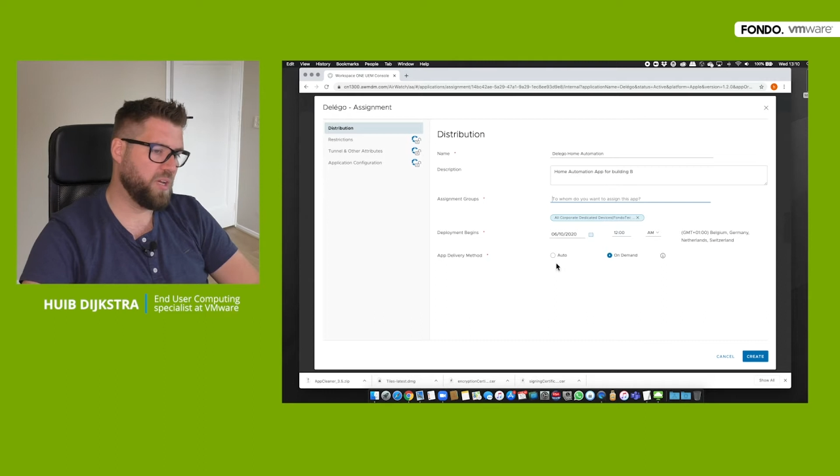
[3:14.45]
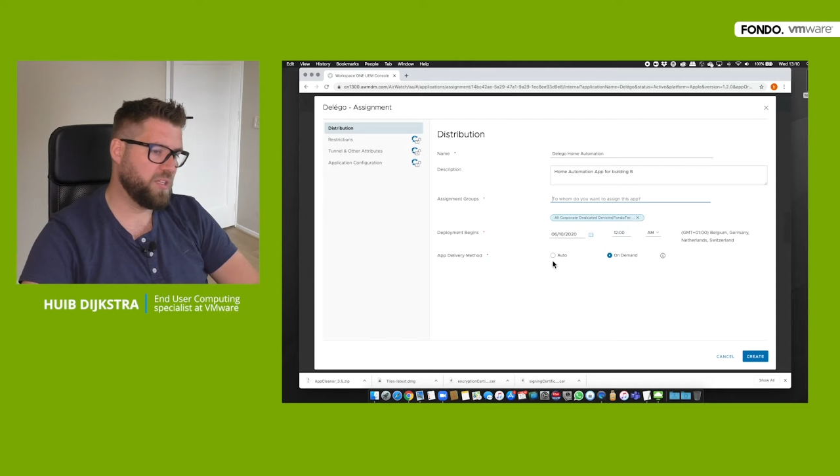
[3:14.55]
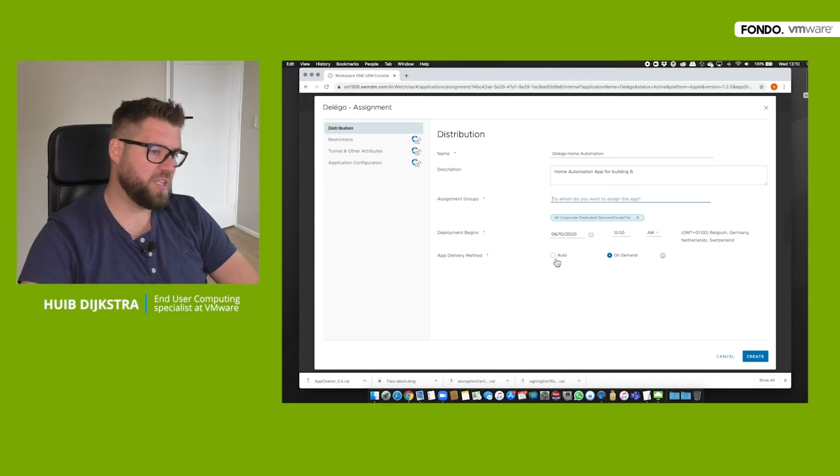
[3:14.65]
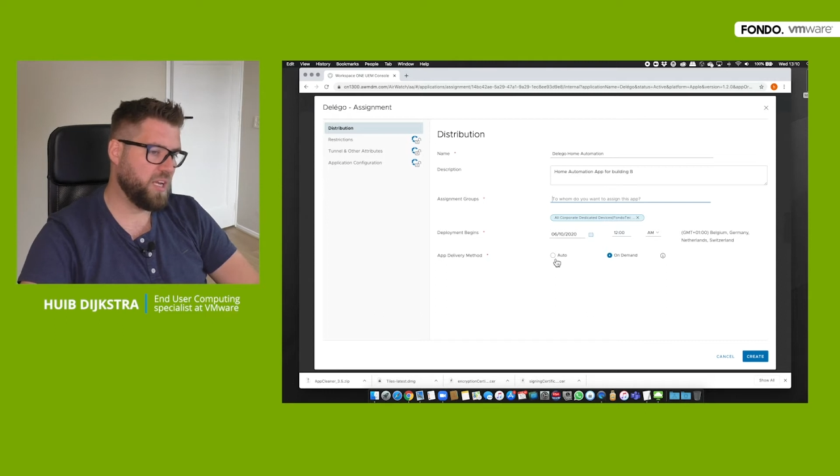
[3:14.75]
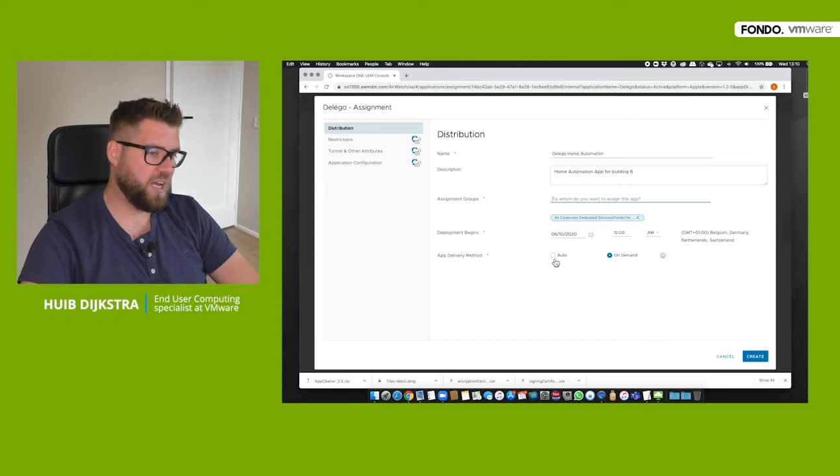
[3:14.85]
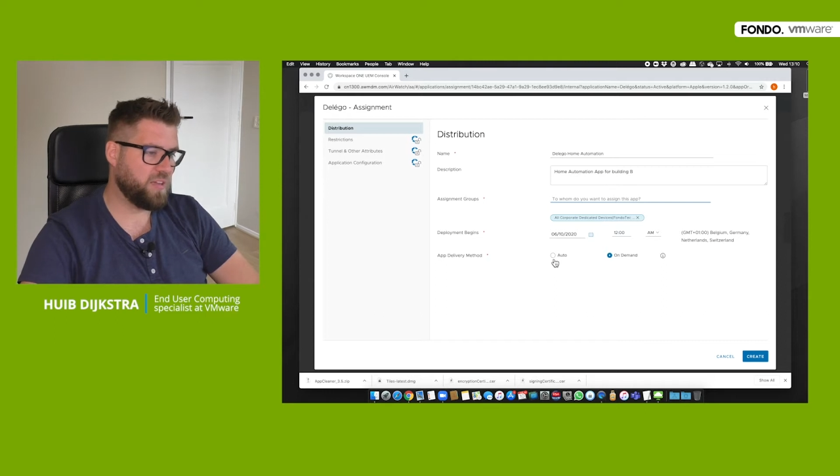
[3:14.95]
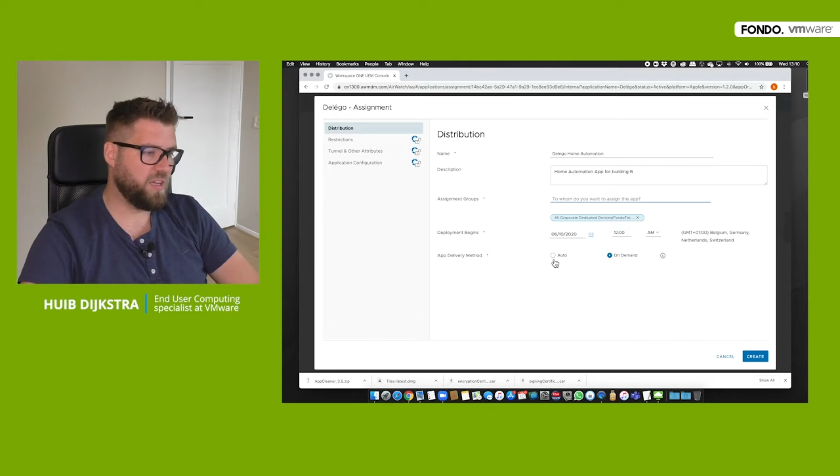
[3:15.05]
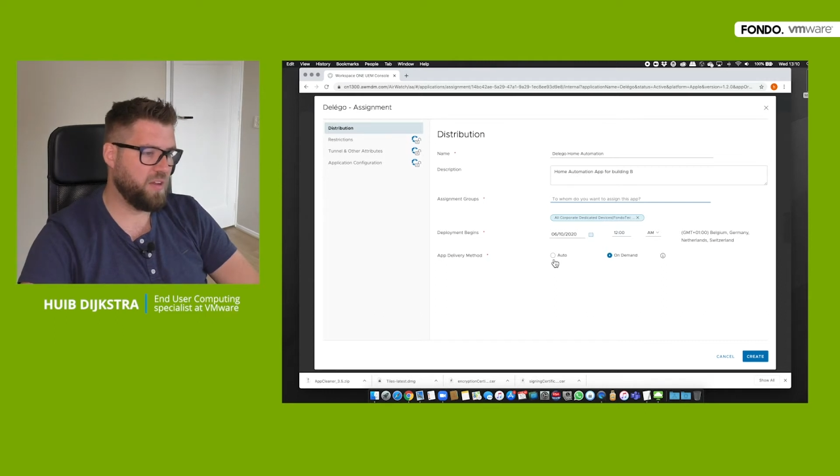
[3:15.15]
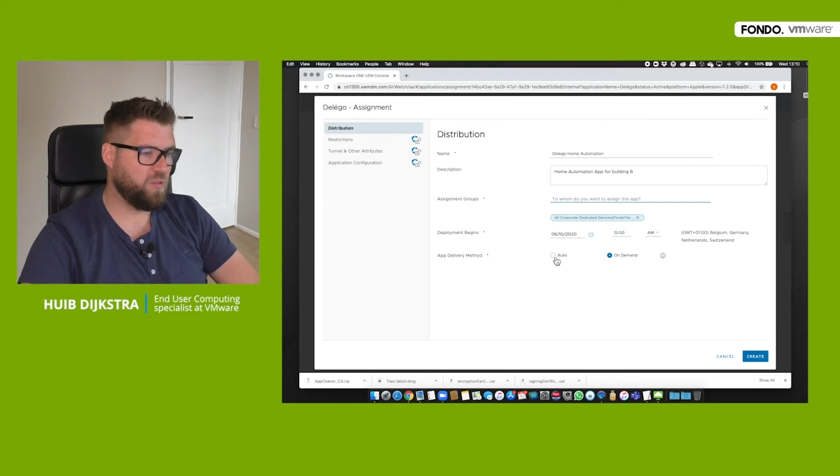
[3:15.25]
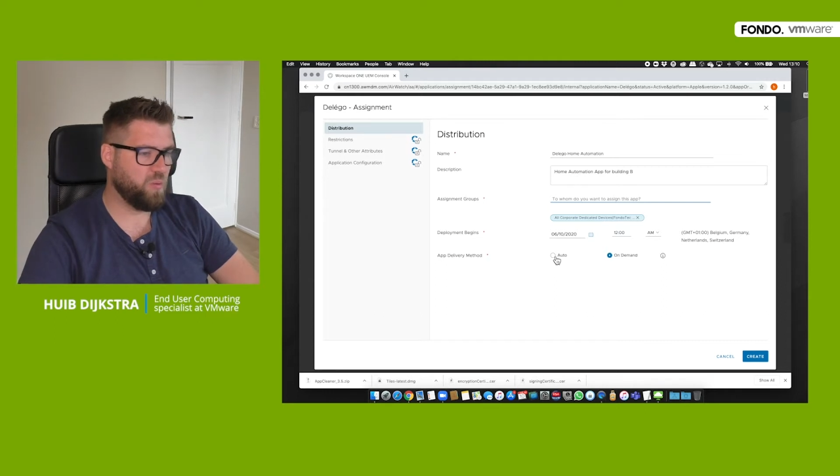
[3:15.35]
you can
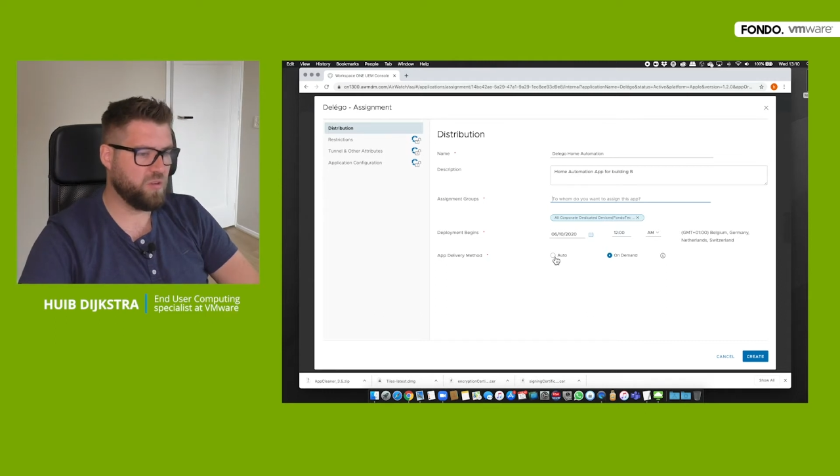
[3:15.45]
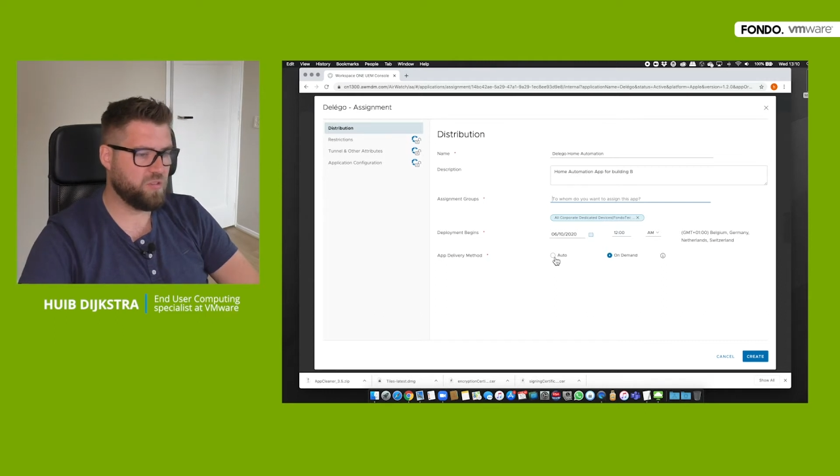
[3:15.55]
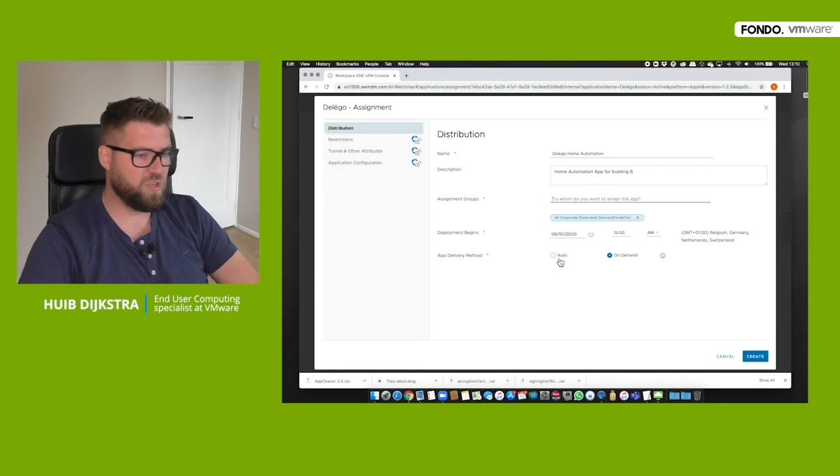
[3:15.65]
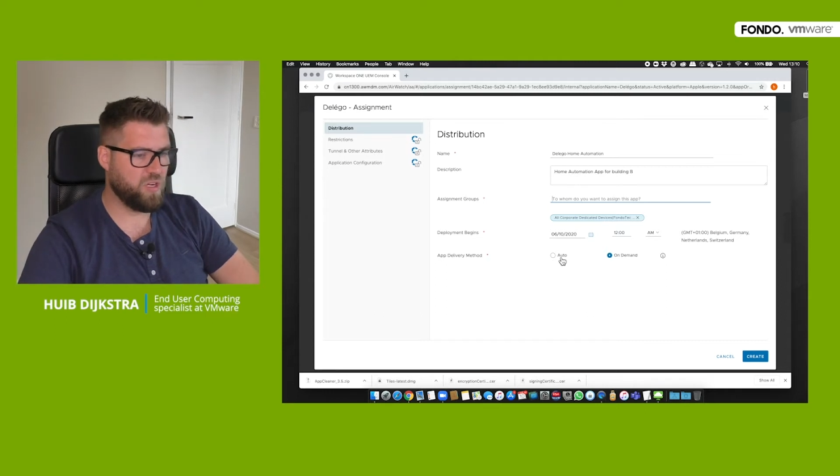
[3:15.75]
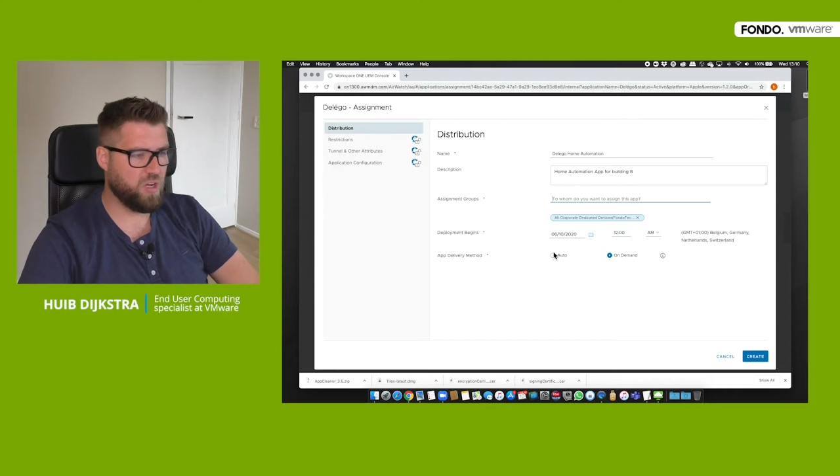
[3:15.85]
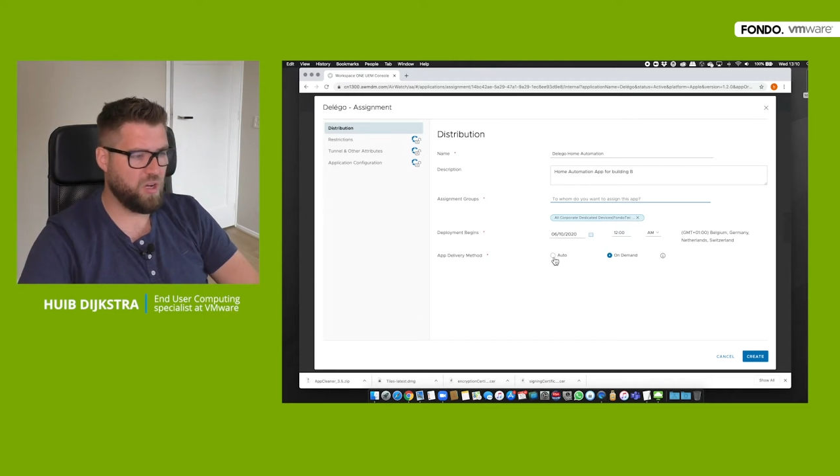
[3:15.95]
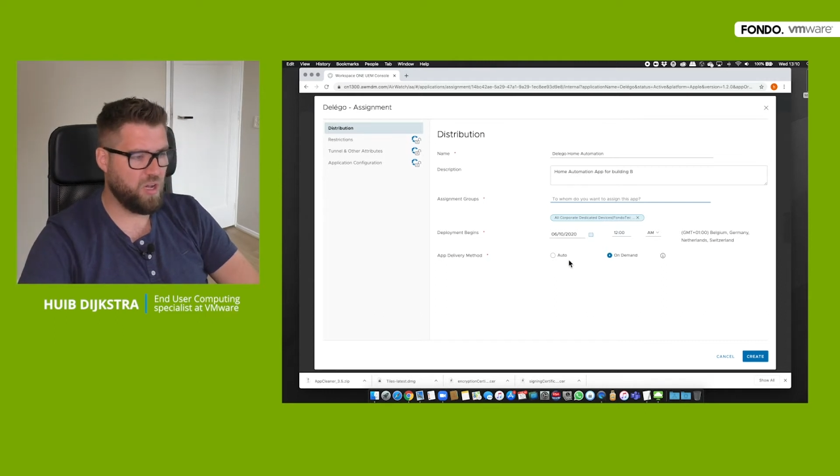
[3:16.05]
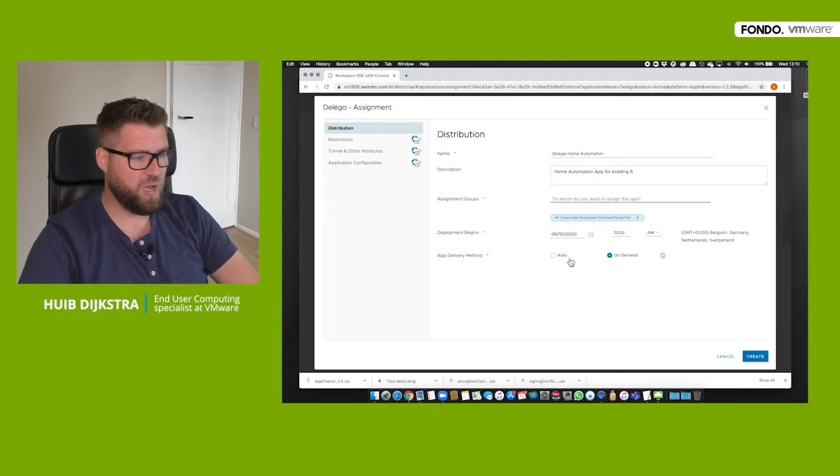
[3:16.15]
select if you want the